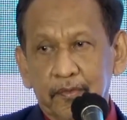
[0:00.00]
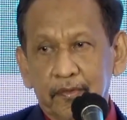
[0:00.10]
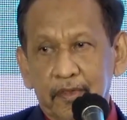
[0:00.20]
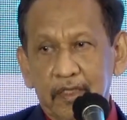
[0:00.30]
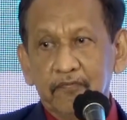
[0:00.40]

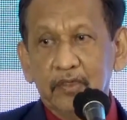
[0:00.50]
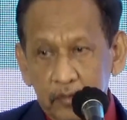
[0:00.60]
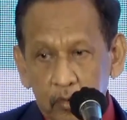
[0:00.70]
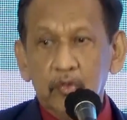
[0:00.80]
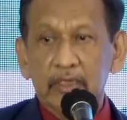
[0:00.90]
even
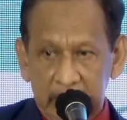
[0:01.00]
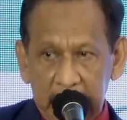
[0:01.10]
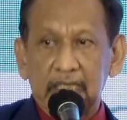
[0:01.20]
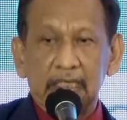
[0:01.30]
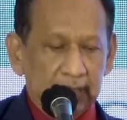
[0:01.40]
though
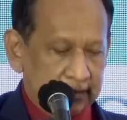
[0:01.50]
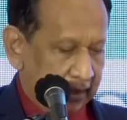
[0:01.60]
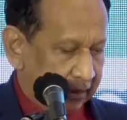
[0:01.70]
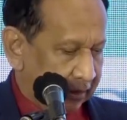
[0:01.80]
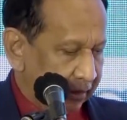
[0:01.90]
it has
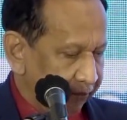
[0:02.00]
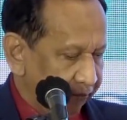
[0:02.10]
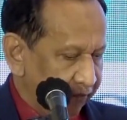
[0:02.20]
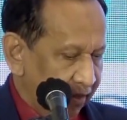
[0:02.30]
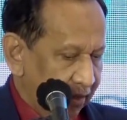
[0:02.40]
started.
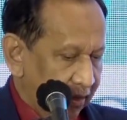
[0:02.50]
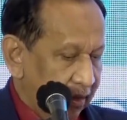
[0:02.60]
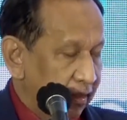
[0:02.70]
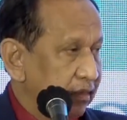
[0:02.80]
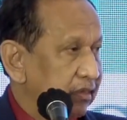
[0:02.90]

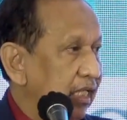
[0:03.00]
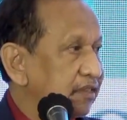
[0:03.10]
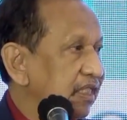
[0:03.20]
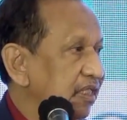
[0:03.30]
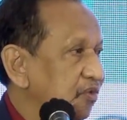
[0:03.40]
is
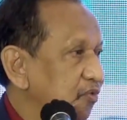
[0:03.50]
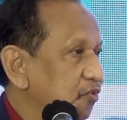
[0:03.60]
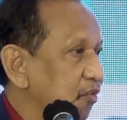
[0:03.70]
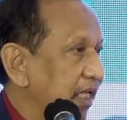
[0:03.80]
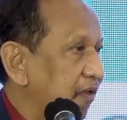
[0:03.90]
largely due
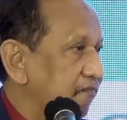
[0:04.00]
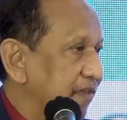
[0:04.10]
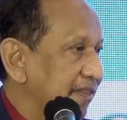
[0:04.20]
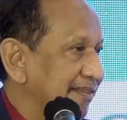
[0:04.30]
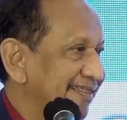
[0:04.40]
to lack of
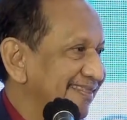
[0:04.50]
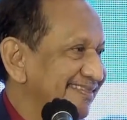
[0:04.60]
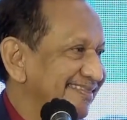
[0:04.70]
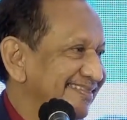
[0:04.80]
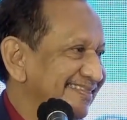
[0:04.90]
trust.
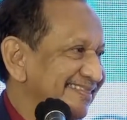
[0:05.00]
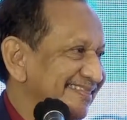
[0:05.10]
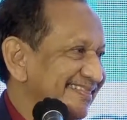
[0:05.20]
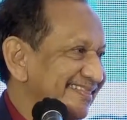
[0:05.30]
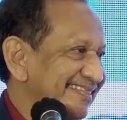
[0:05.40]

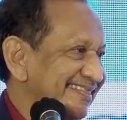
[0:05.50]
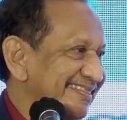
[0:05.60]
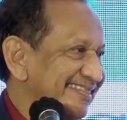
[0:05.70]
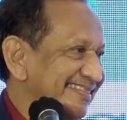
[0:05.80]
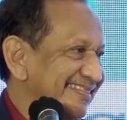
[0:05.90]

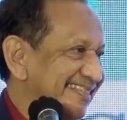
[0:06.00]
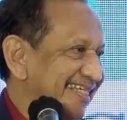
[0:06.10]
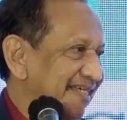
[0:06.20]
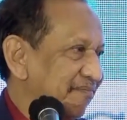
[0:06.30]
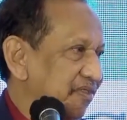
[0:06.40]

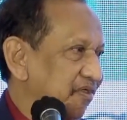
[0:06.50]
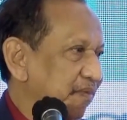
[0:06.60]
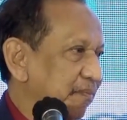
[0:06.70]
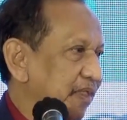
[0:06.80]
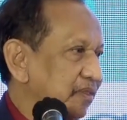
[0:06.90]
Okay, because
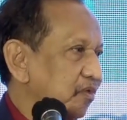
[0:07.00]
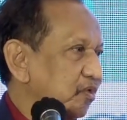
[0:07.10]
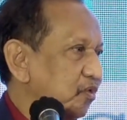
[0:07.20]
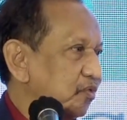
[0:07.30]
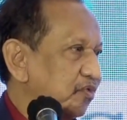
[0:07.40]
people are not
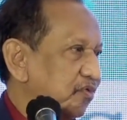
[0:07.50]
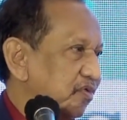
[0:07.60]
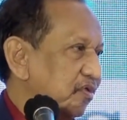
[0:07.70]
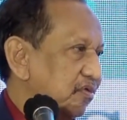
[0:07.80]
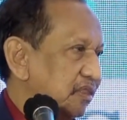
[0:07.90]
used,
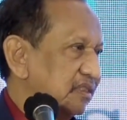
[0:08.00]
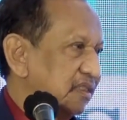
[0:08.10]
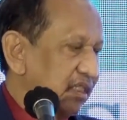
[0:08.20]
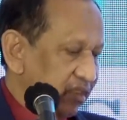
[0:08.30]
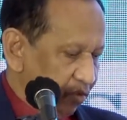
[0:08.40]
it's
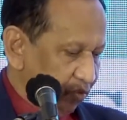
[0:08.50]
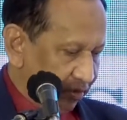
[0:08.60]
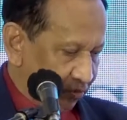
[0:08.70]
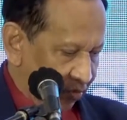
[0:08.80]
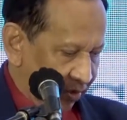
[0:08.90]
still new
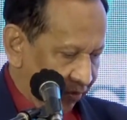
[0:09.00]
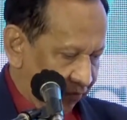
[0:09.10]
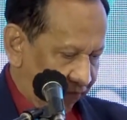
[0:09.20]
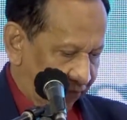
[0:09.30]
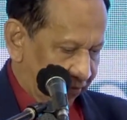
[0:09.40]
and so on and
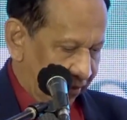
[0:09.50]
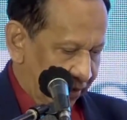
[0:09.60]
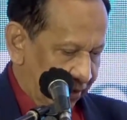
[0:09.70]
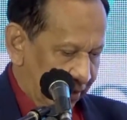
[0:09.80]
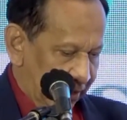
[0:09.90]
so forth.
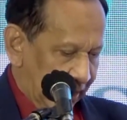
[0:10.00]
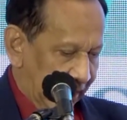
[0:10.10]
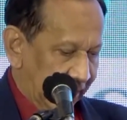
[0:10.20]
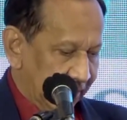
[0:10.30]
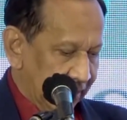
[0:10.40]

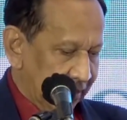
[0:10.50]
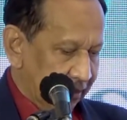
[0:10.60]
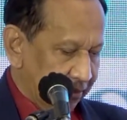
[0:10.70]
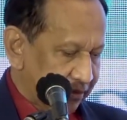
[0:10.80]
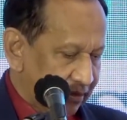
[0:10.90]

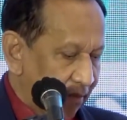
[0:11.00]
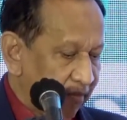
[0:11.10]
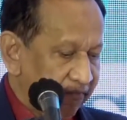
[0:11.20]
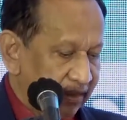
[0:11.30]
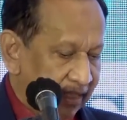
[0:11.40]
And some
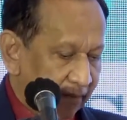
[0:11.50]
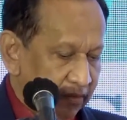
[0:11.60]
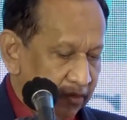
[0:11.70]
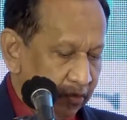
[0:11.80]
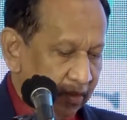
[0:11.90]
of it
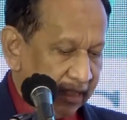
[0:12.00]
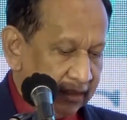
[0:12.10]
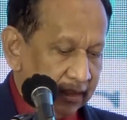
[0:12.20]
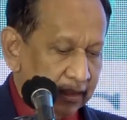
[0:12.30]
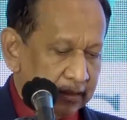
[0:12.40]
can, at
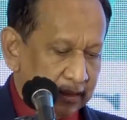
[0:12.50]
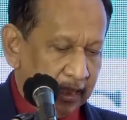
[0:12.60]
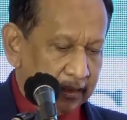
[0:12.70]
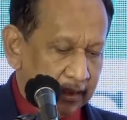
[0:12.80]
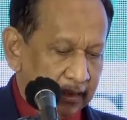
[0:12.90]
the
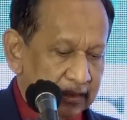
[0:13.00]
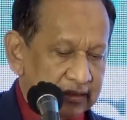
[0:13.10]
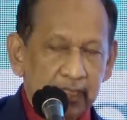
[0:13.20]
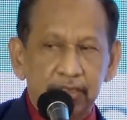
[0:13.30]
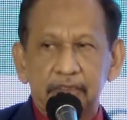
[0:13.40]
early
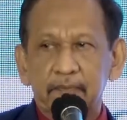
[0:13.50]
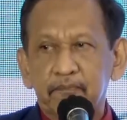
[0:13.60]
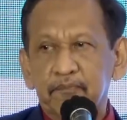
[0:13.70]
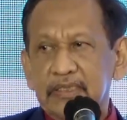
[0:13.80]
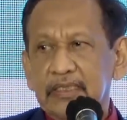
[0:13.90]
stage,
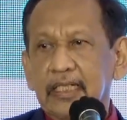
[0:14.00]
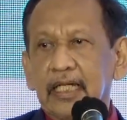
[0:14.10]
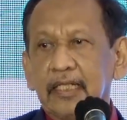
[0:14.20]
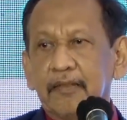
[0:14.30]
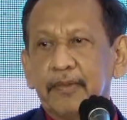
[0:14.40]
mistake
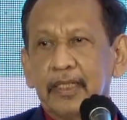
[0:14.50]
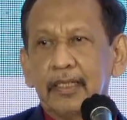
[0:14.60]
can happen,